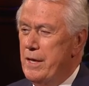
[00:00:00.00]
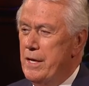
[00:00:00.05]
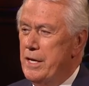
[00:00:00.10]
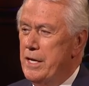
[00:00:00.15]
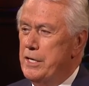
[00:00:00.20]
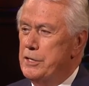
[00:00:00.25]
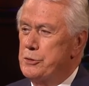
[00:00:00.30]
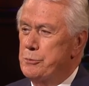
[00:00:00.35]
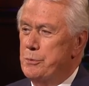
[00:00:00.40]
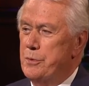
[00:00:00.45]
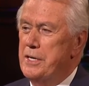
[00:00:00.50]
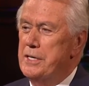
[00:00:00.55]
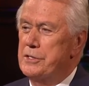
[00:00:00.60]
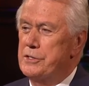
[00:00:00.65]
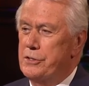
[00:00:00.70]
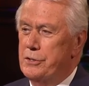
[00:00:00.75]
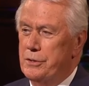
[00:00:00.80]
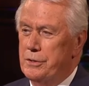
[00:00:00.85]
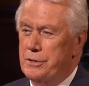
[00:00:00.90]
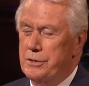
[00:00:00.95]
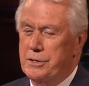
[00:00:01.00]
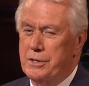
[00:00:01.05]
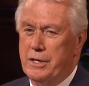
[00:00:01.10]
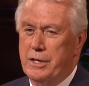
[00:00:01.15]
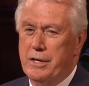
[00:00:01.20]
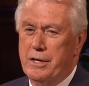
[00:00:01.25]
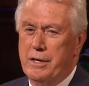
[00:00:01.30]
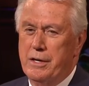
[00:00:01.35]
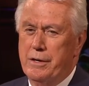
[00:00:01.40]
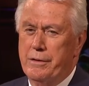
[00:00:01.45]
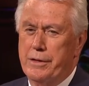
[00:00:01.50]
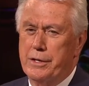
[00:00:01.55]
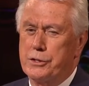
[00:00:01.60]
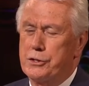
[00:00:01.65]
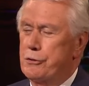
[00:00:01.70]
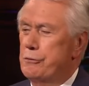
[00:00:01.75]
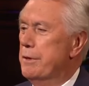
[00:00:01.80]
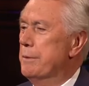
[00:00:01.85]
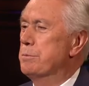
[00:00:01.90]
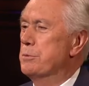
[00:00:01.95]
his priesthood, the
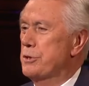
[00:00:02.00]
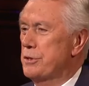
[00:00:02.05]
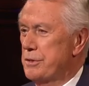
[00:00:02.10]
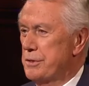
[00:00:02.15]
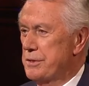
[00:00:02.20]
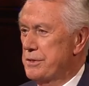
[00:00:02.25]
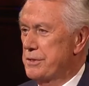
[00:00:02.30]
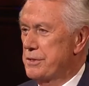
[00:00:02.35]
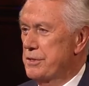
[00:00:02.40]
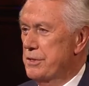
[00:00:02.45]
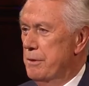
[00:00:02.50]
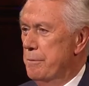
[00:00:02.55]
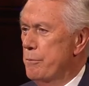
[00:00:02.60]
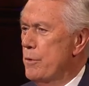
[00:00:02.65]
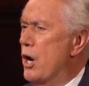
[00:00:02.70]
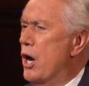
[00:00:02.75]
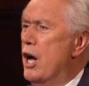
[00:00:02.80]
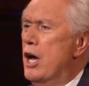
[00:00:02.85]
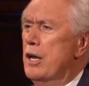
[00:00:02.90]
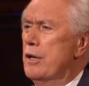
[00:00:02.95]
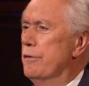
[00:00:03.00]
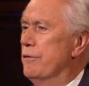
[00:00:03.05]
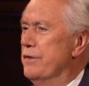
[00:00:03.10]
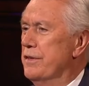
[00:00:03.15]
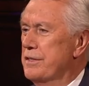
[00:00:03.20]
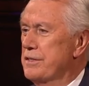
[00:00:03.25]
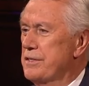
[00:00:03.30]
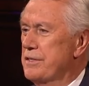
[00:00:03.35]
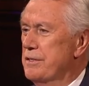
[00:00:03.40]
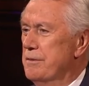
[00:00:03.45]
Scriptures, all of it.